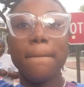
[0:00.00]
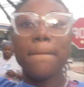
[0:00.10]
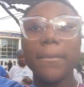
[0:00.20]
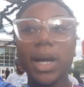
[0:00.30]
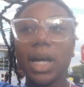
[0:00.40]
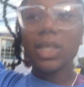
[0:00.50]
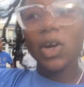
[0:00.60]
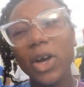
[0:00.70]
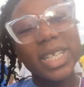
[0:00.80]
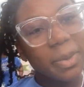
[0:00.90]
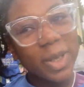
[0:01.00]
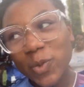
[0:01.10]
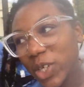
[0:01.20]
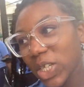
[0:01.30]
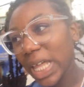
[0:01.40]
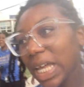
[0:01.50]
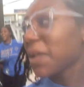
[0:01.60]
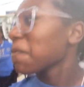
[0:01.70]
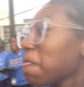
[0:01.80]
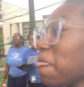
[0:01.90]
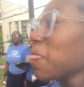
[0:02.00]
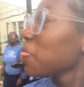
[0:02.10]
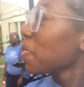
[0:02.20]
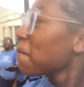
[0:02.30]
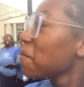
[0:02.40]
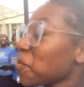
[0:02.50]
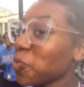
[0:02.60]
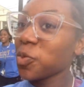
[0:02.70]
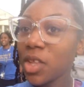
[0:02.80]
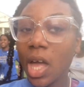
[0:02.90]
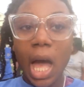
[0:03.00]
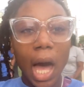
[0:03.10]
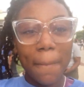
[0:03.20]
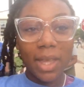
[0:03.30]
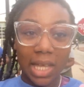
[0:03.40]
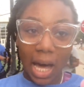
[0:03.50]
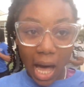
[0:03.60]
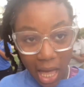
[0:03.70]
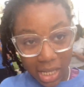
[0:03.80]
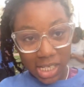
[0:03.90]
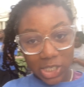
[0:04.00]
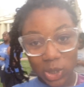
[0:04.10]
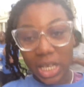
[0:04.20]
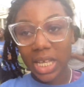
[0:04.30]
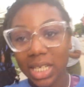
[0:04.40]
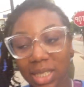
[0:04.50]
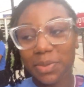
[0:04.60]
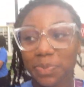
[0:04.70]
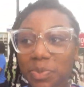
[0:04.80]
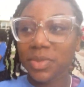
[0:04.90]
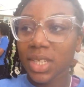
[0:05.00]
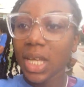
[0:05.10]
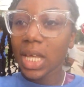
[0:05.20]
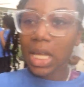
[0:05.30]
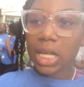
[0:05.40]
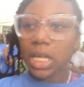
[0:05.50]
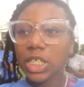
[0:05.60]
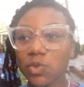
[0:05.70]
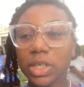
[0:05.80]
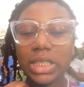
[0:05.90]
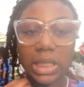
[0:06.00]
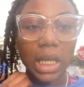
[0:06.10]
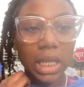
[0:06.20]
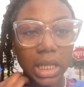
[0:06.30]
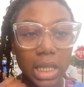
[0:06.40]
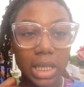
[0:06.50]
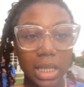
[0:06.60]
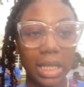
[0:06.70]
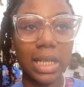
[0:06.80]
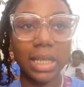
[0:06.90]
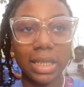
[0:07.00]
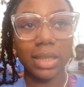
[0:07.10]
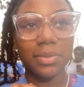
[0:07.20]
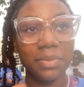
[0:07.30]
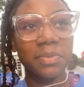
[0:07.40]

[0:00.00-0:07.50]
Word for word: But y'all, it's been real, like, I'm in college, like, it's really sinking in, and